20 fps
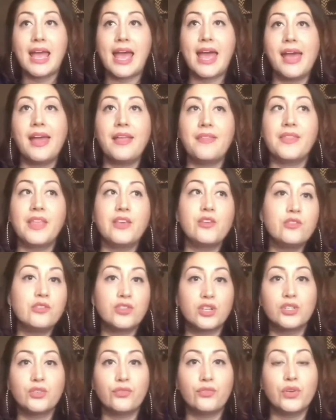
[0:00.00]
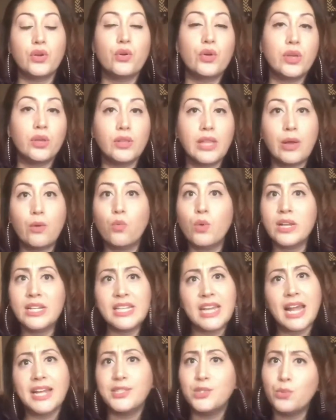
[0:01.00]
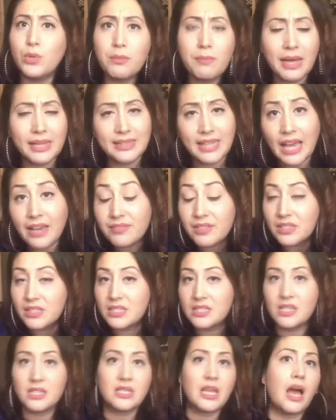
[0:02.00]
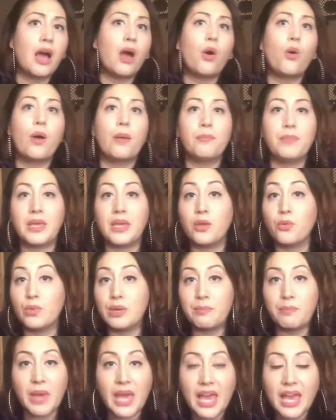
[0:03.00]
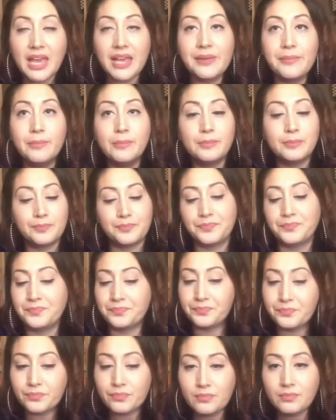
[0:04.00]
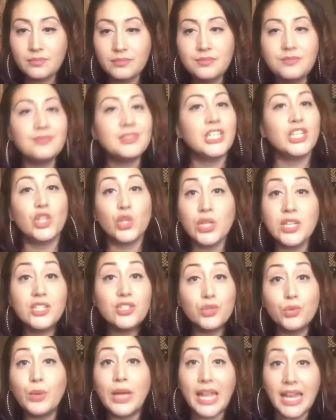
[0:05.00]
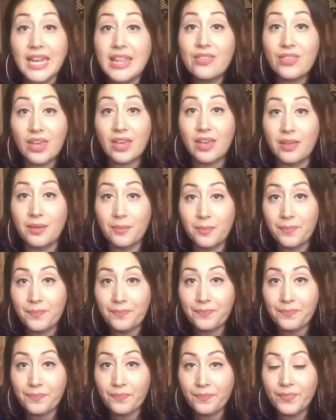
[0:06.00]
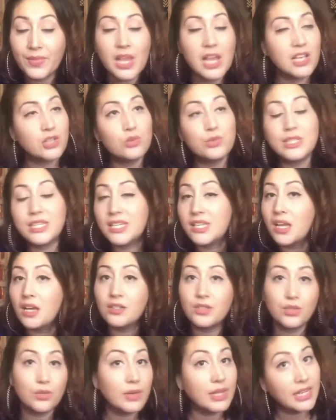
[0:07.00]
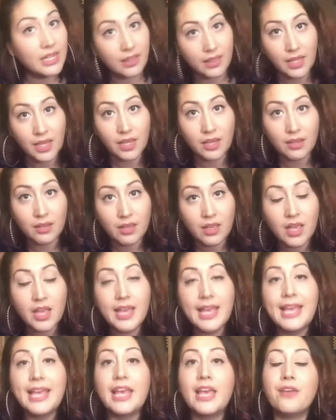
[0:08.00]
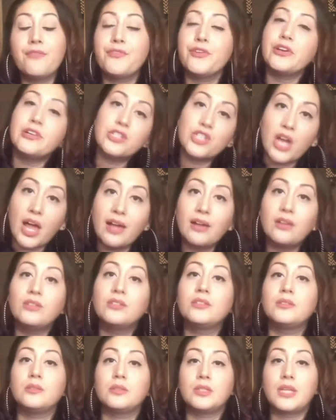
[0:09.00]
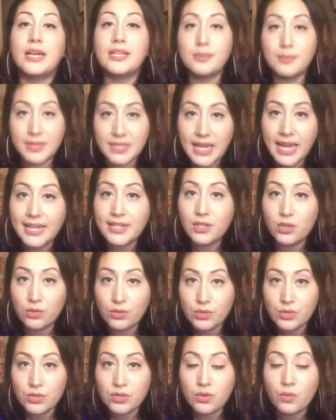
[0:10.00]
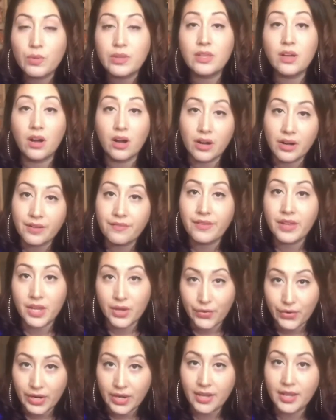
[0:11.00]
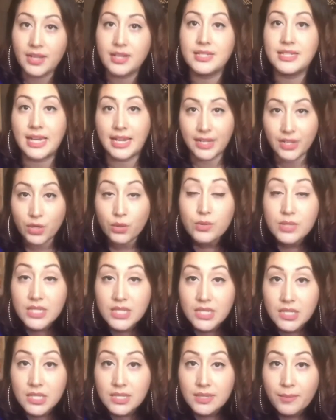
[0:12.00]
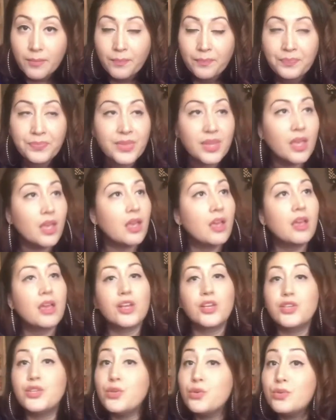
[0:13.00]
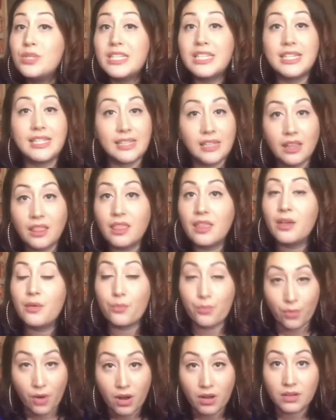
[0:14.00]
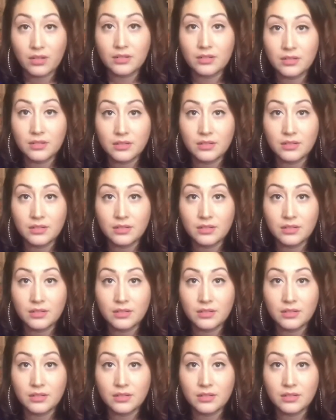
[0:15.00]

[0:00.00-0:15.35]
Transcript: And then you start to feel guilt, like what did I do in my life that this is how I'm being repaid? You didn't do anything. You did not do anything. If your child has been diagnosed with a hard of hearing diagnosis, you did nothing wrong.